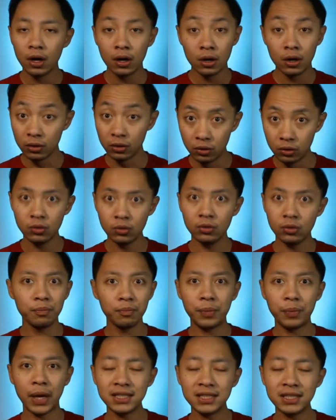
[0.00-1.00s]
do
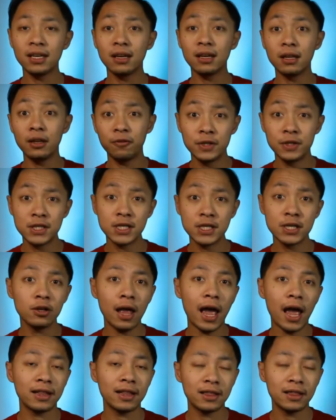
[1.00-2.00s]
basically physical
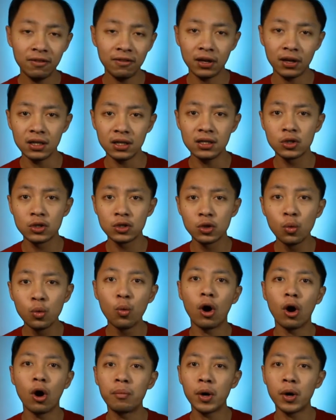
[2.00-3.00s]
activities to
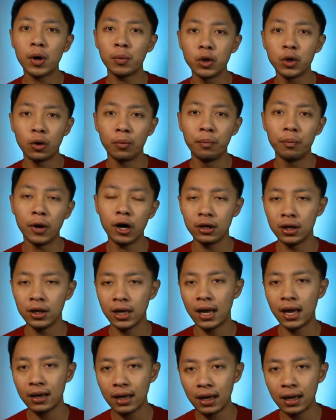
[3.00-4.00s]
warm up your body,
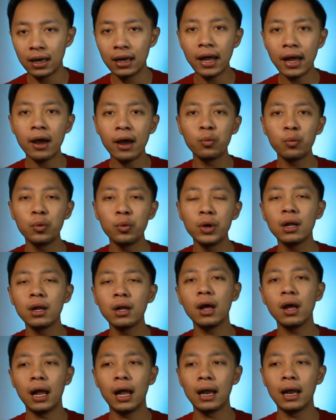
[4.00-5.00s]
and then that
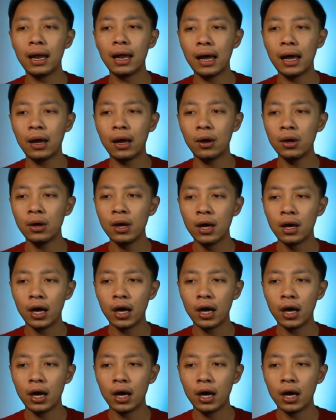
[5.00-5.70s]
will allow